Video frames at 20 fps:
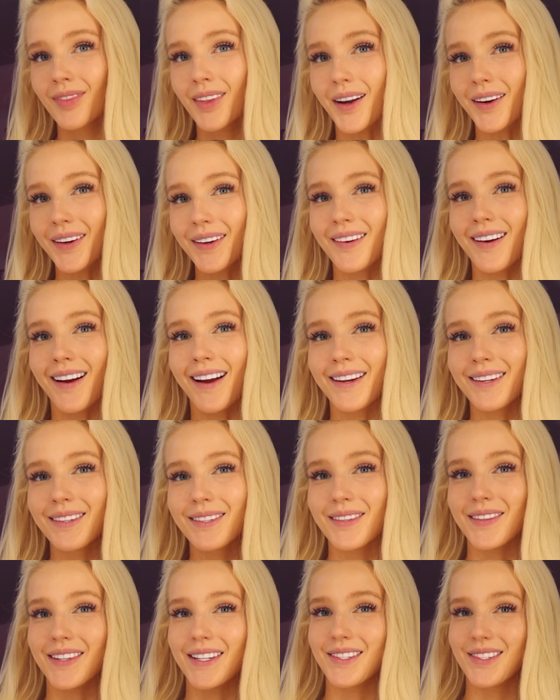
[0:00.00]
Alright guys,
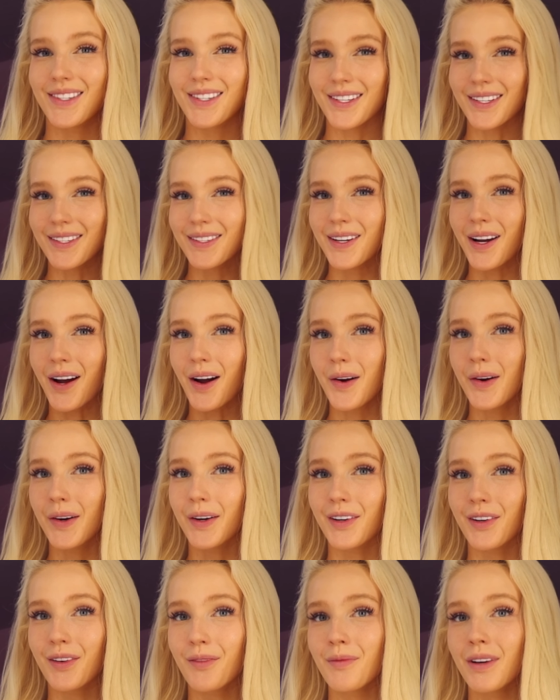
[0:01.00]
so I just got
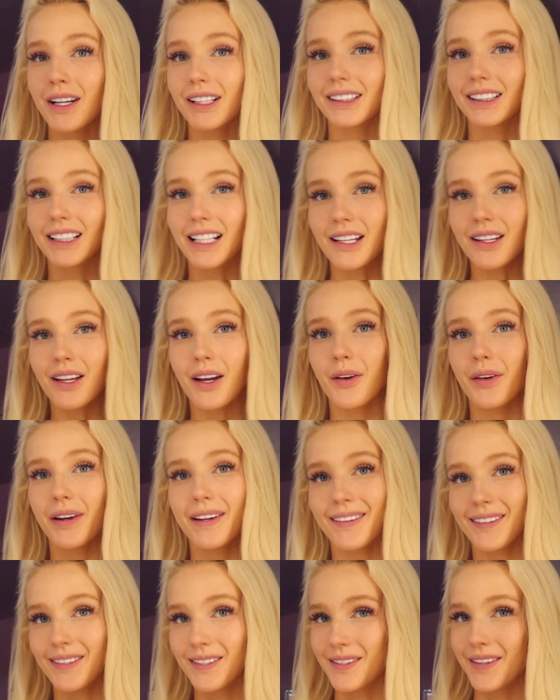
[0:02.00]
home. Lilo
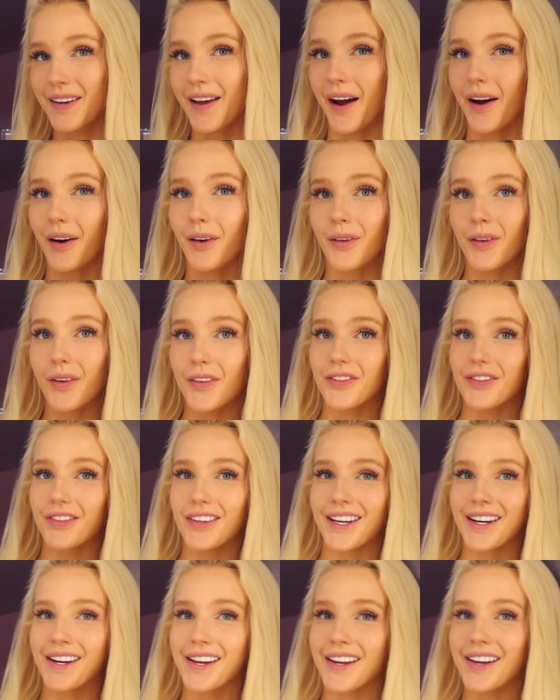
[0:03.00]
is now
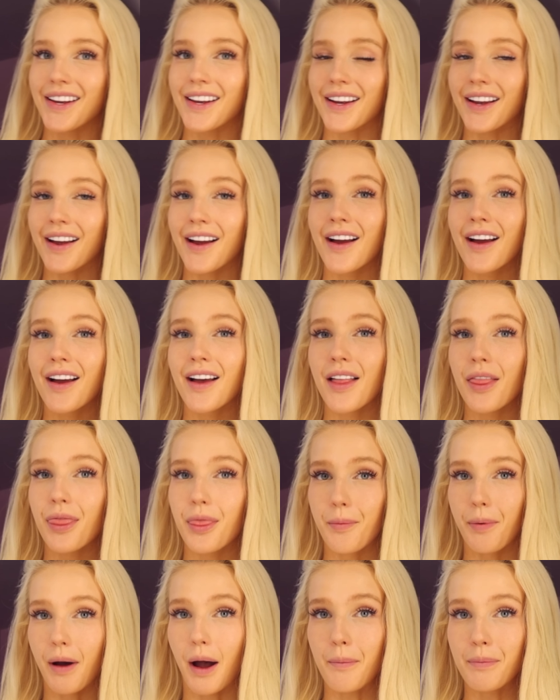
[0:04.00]
feeding
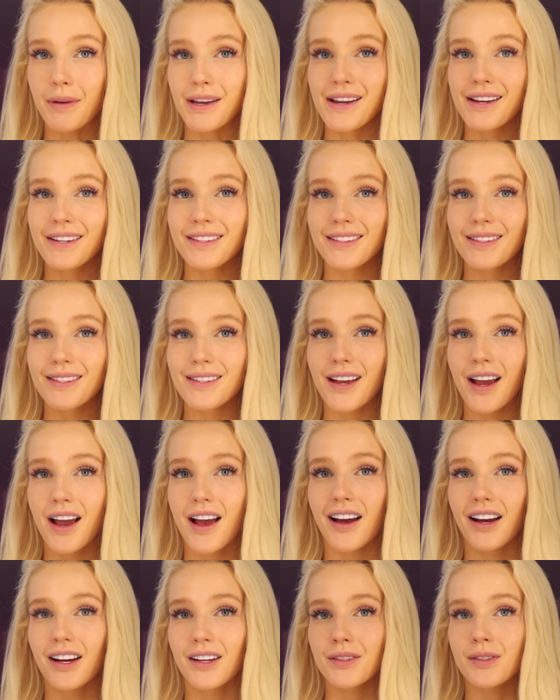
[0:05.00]
the puppies.
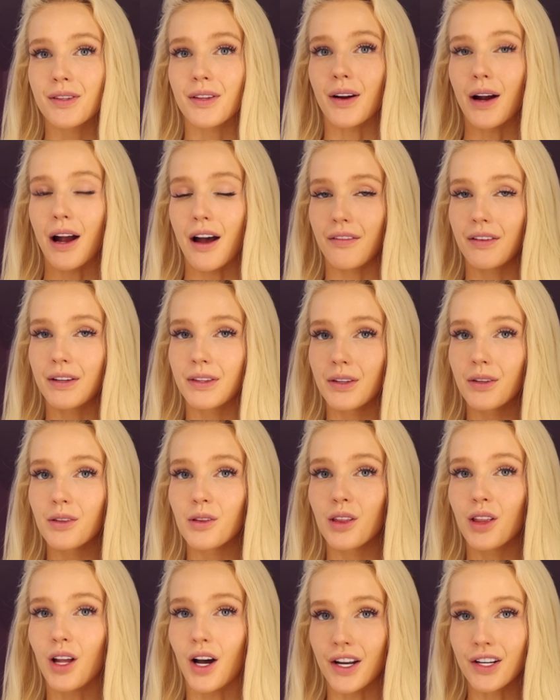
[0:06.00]
So they're having their
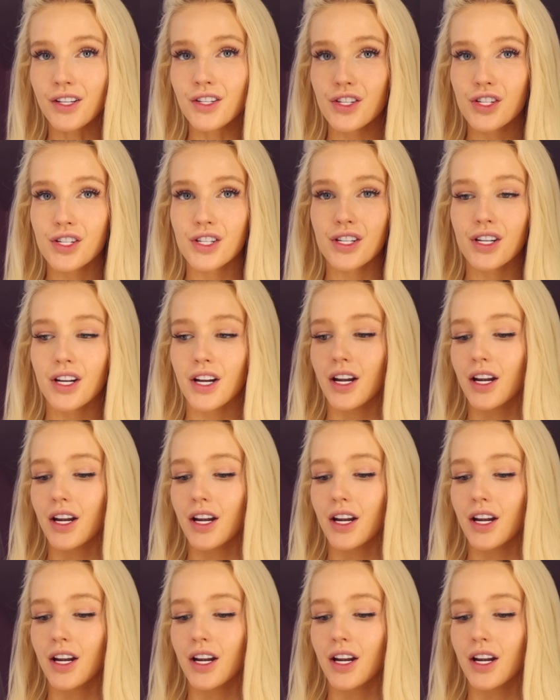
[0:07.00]
lunch.